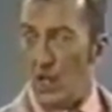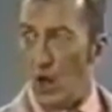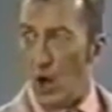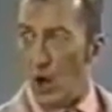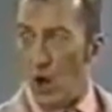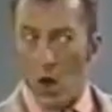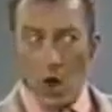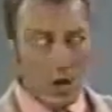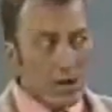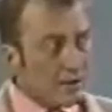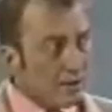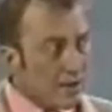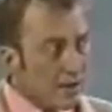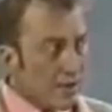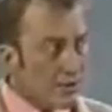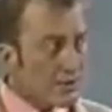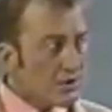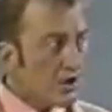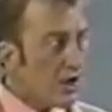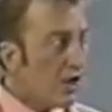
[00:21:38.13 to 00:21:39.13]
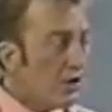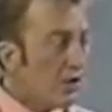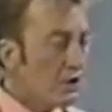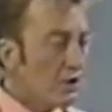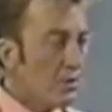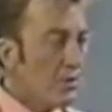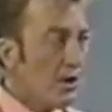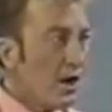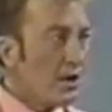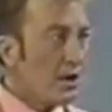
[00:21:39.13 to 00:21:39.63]
All attempts on
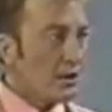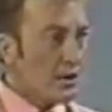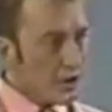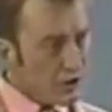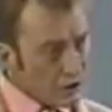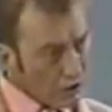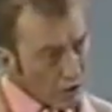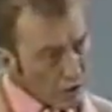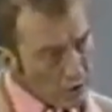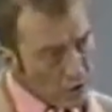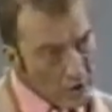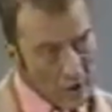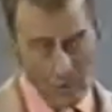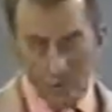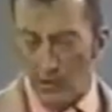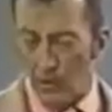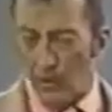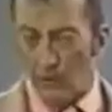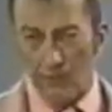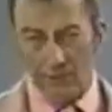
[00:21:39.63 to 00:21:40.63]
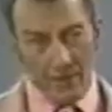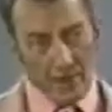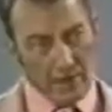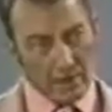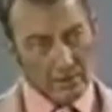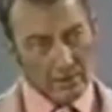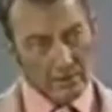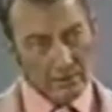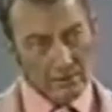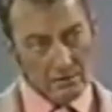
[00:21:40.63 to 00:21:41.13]
her part to soothe him
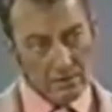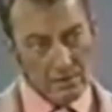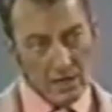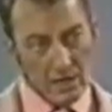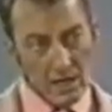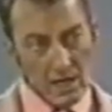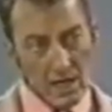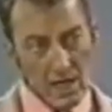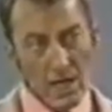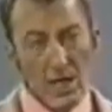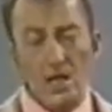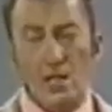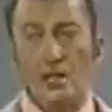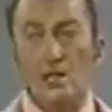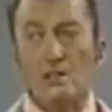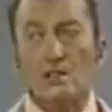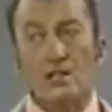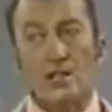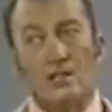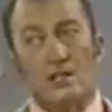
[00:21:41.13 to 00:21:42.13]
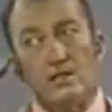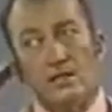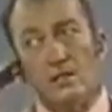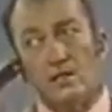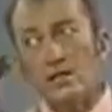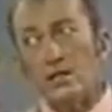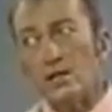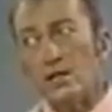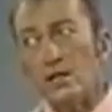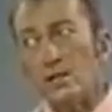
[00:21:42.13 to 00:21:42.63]
fail. Suddenly
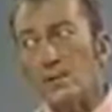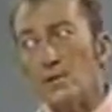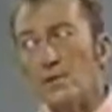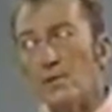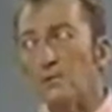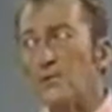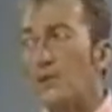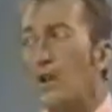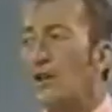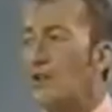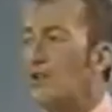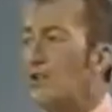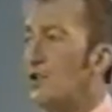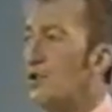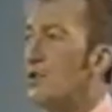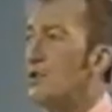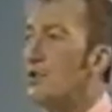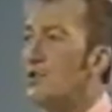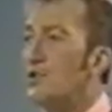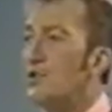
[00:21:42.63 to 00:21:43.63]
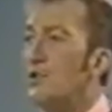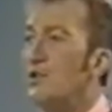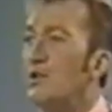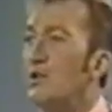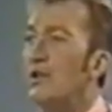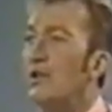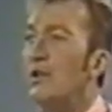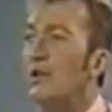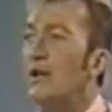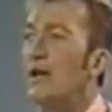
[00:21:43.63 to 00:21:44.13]
the therapist pictures
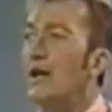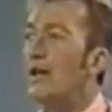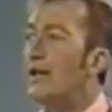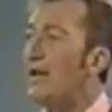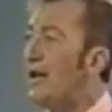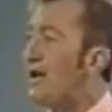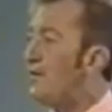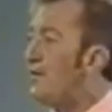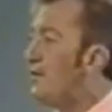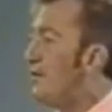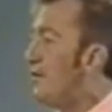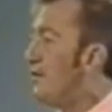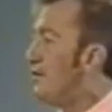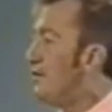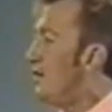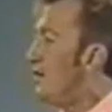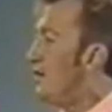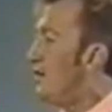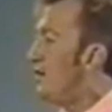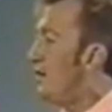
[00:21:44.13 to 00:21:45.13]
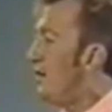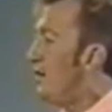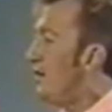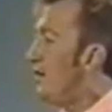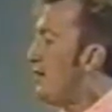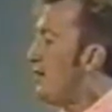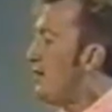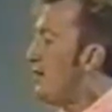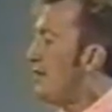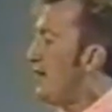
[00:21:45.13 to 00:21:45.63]
an infant, a
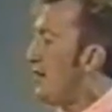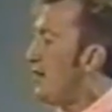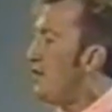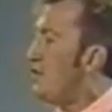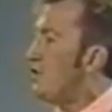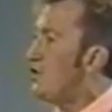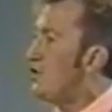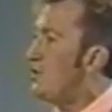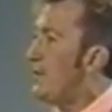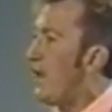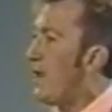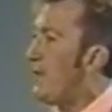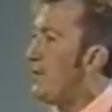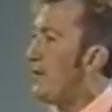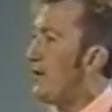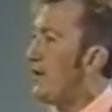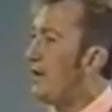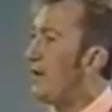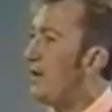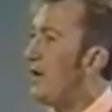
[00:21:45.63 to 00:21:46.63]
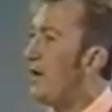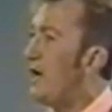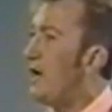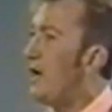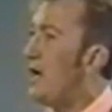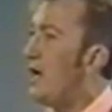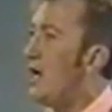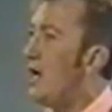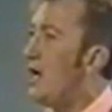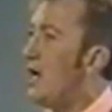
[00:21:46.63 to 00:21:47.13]
very tense baby,
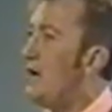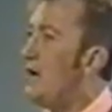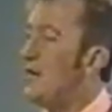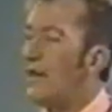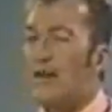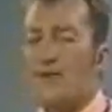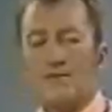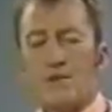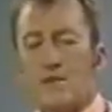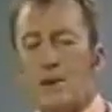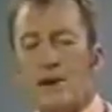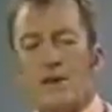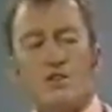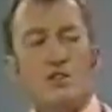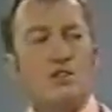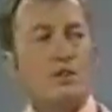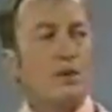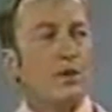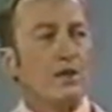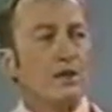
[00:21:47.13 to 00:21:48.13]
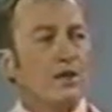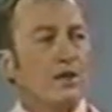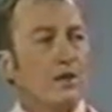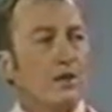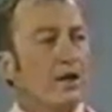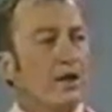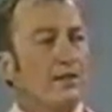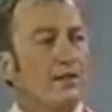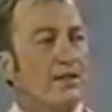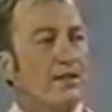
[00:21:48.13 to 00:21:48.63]
that everybody's doing
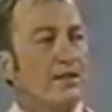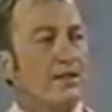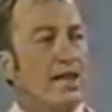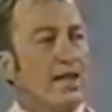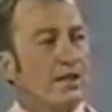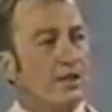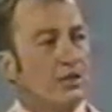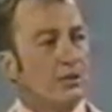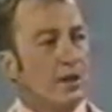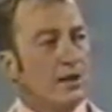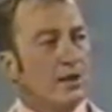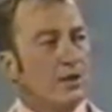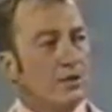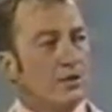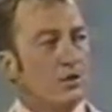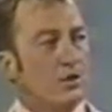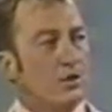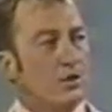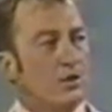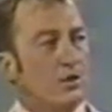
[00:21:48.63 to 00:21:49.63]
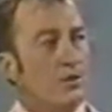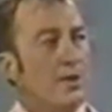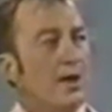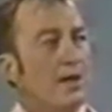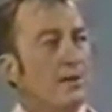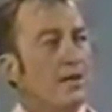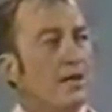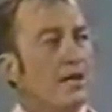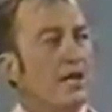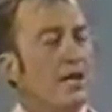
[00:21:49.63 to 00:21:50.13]
whatever they can to try to soothe
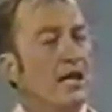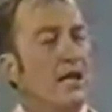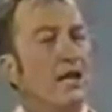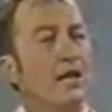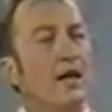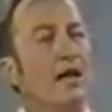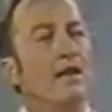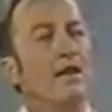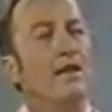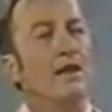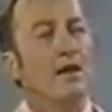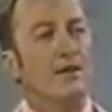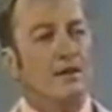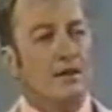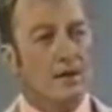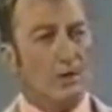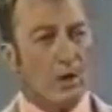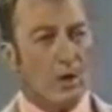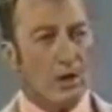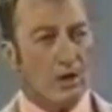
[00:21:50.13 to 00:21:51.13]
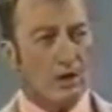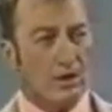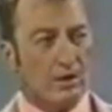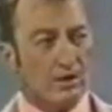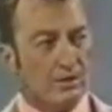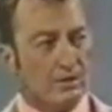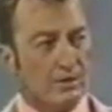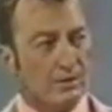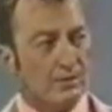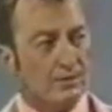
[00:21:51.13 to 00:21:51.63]
the baby, and nothing
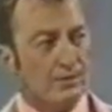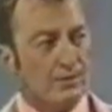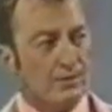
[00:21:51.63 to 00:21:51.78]
works.